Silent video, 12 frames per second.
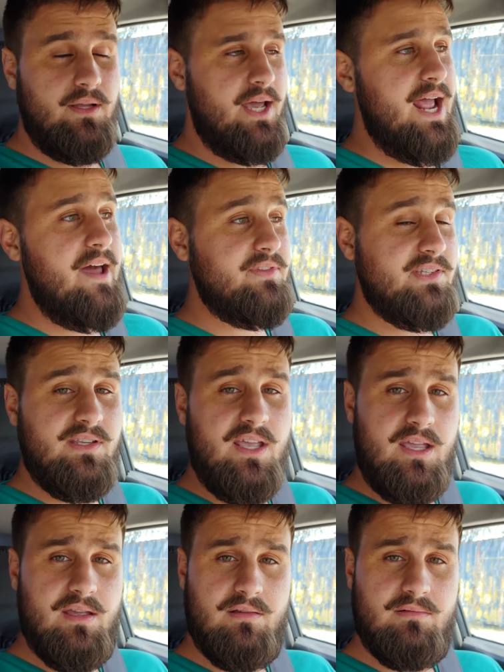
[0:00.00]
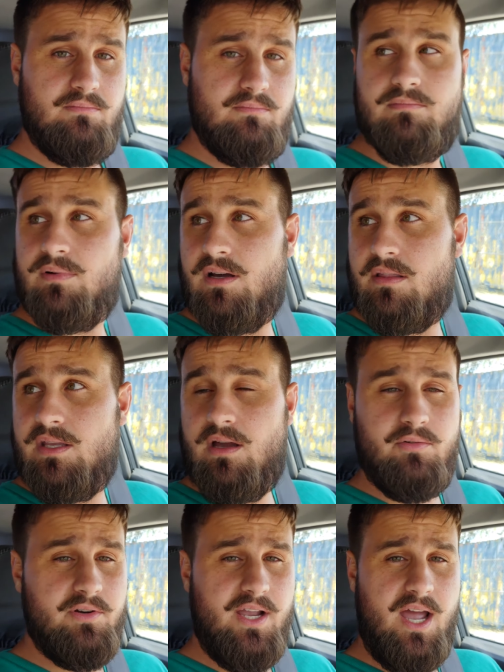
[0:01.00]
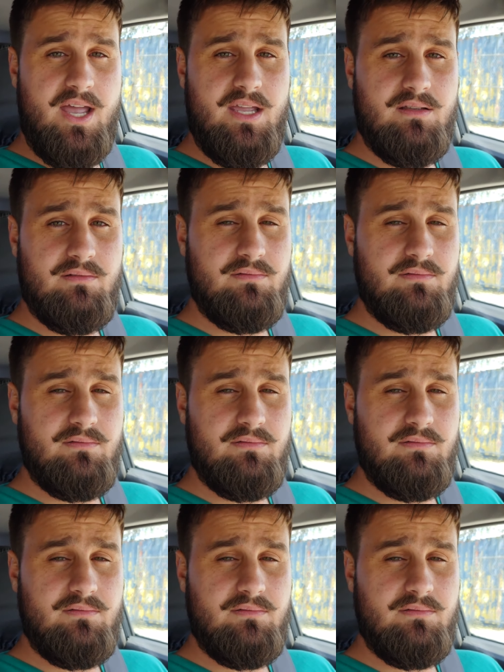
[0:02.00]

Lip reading: And I have to say, well, the owner guy,